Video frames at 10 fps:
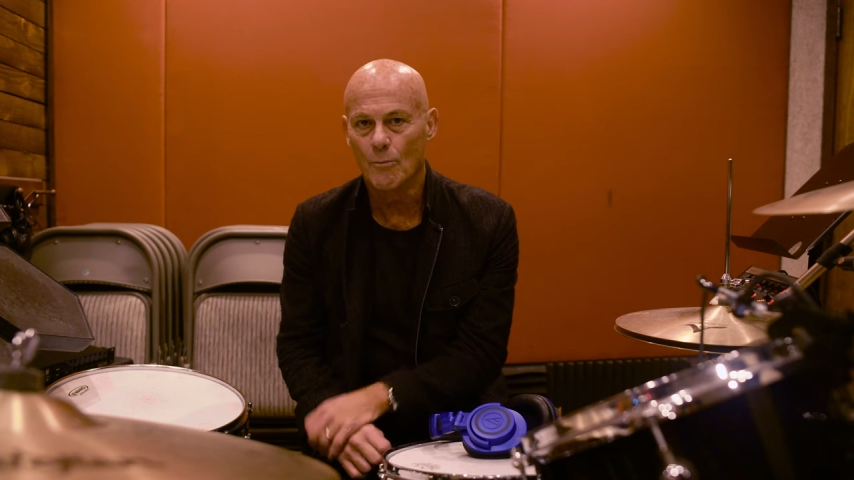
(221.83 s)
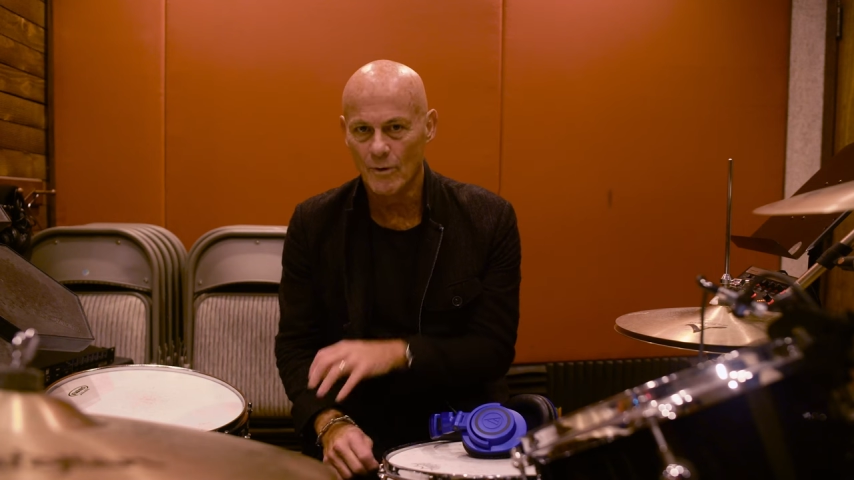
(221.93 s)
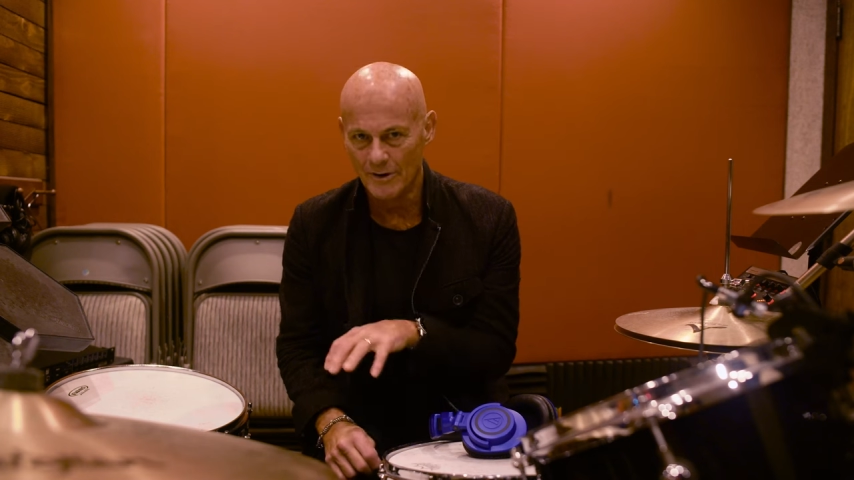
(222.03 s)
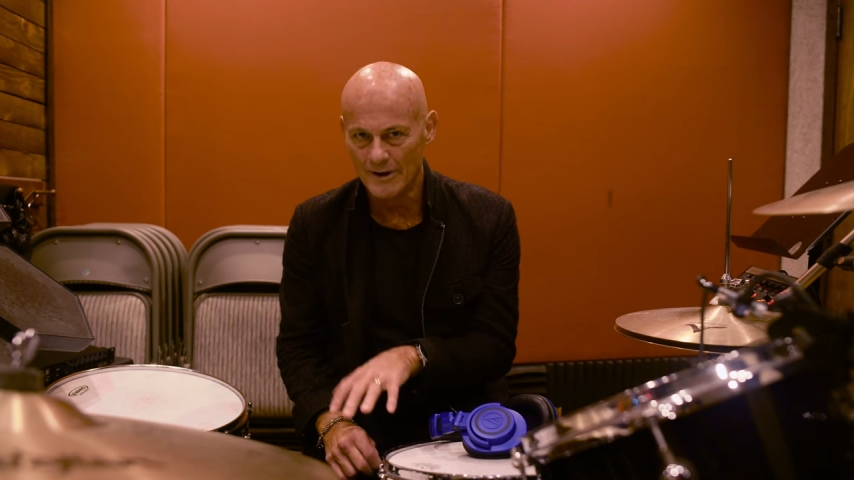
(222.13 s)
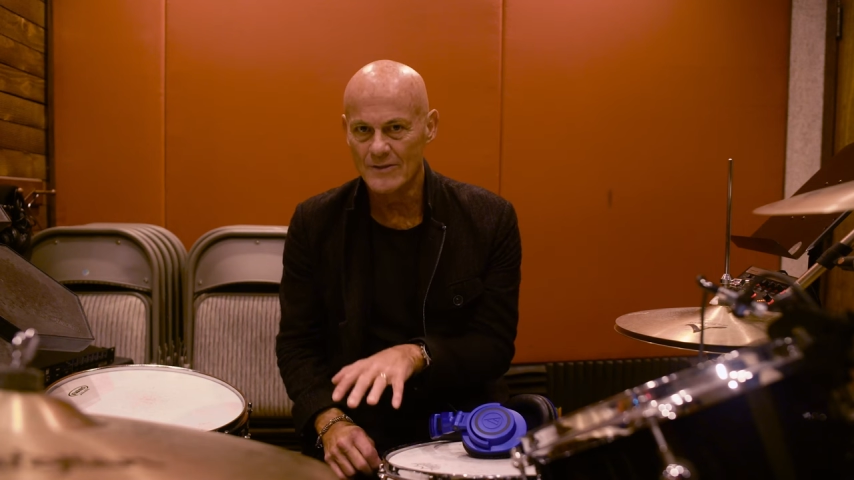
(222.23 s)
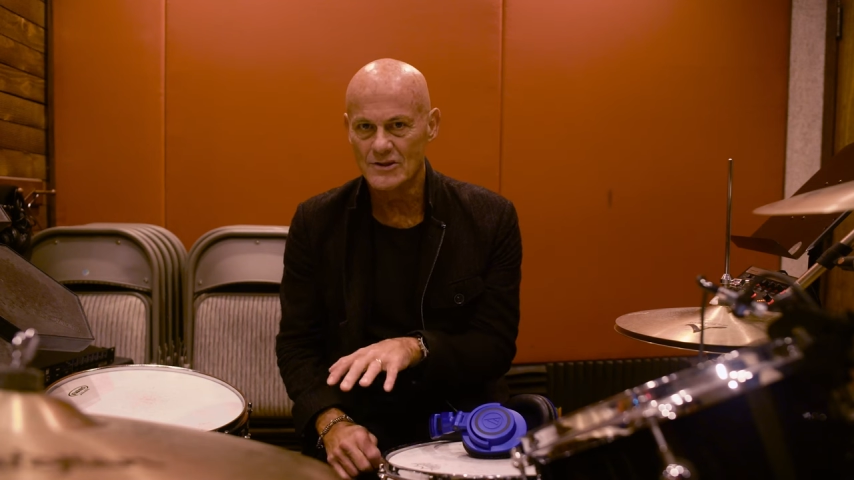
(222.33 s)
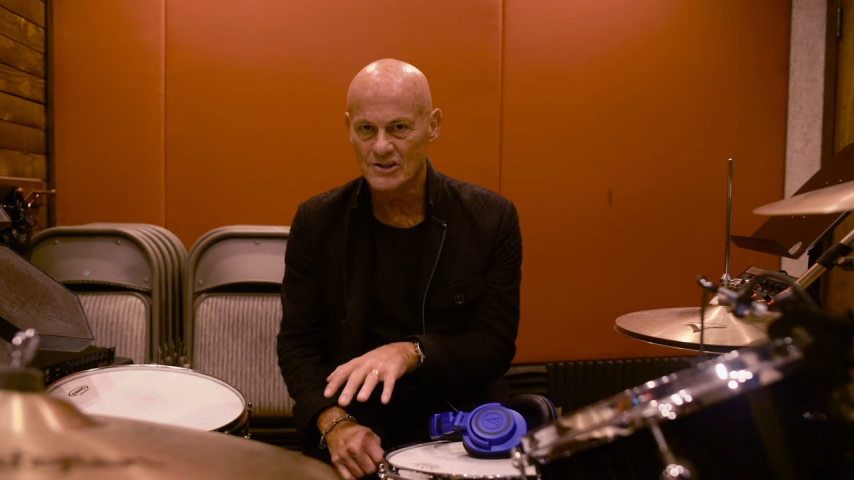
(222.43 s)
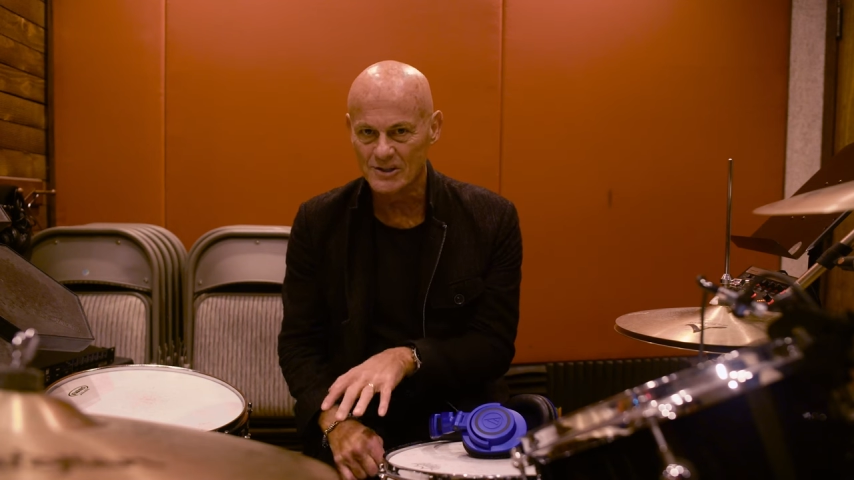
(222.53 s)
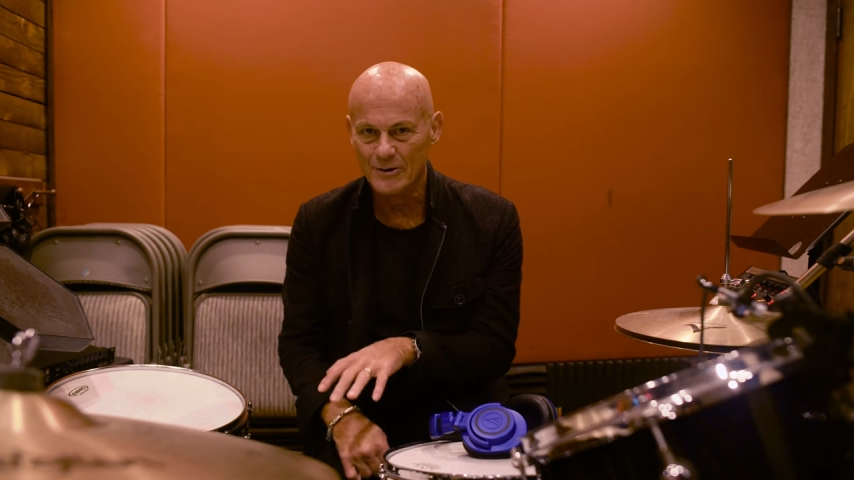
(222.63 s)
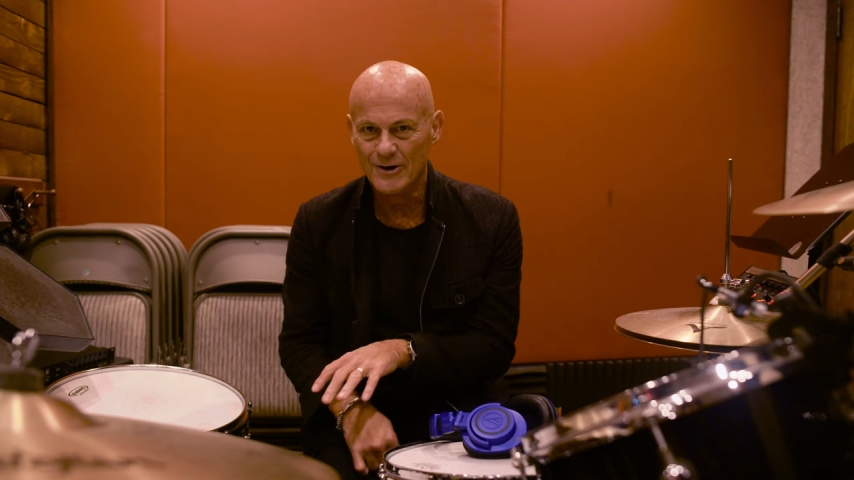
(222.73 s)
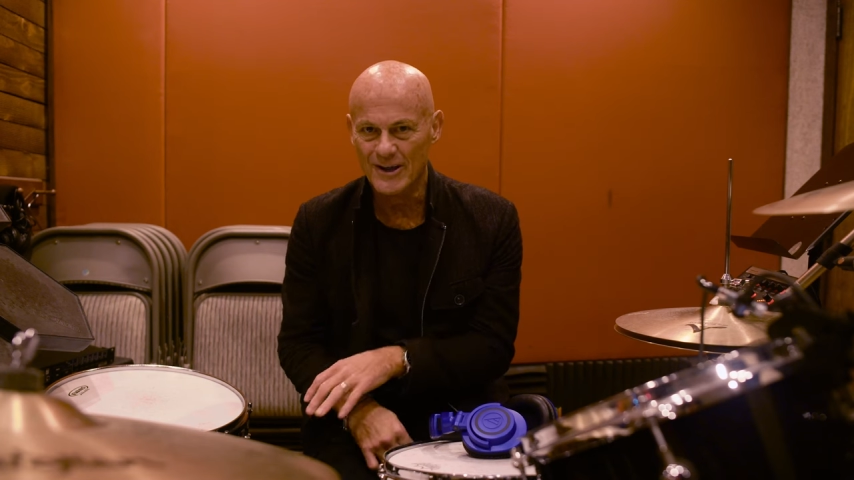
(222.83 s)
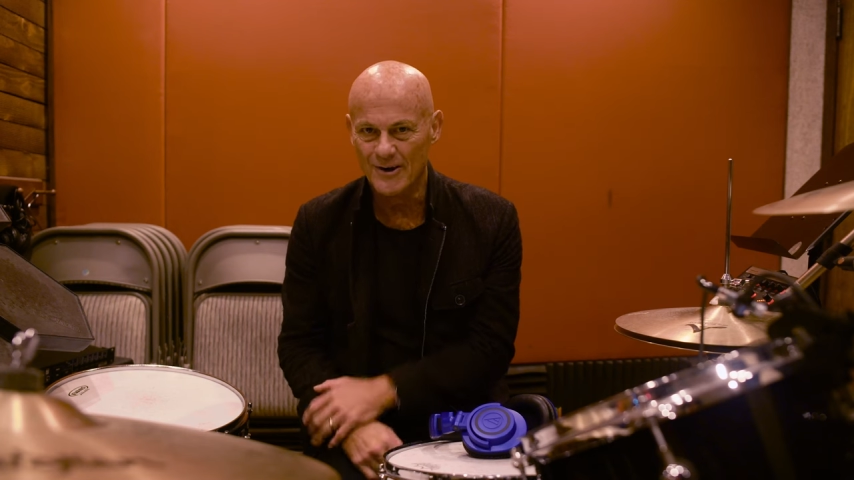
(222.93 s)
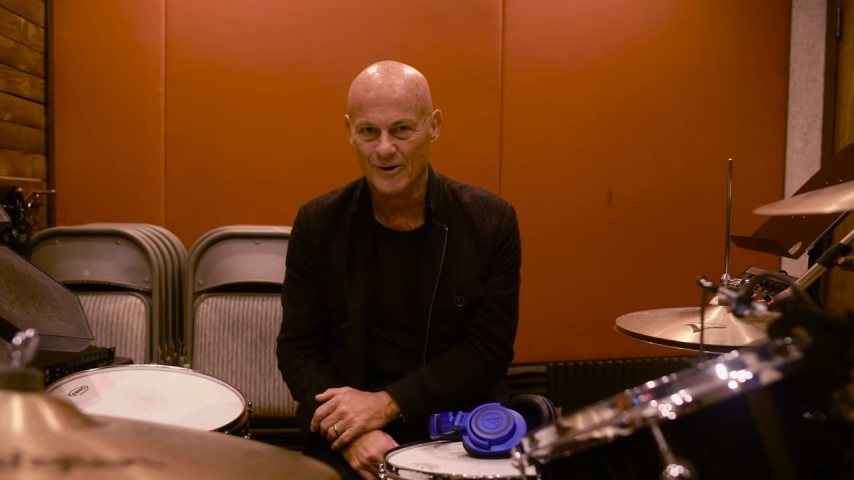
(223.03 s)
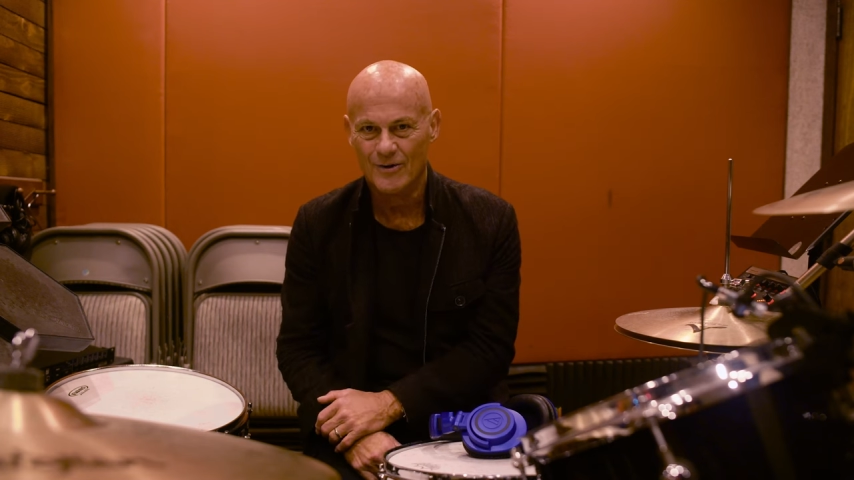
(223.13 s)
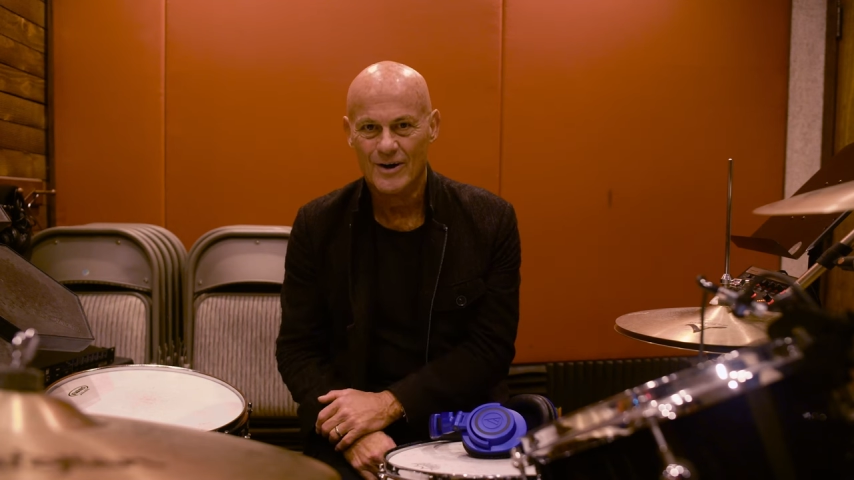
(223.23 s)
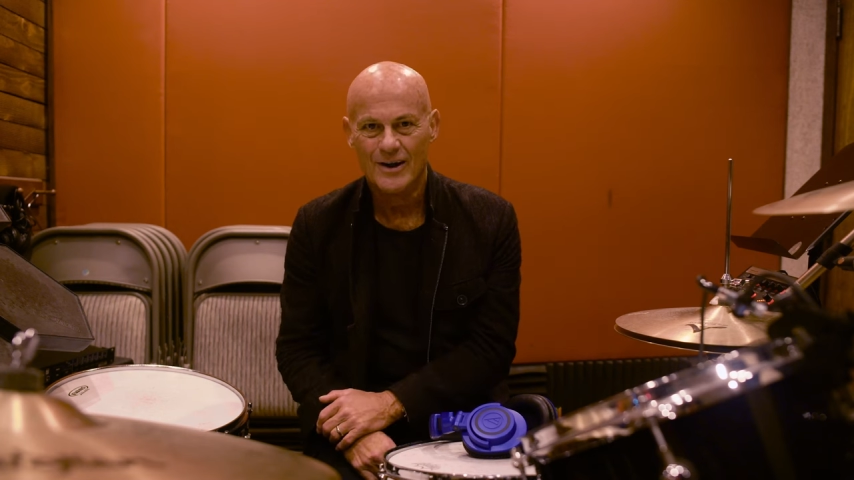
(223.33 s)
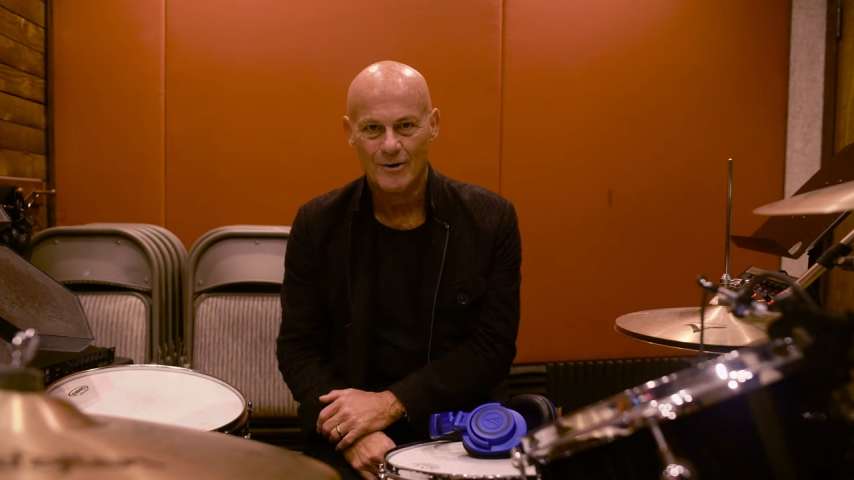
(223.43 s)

we're in the studio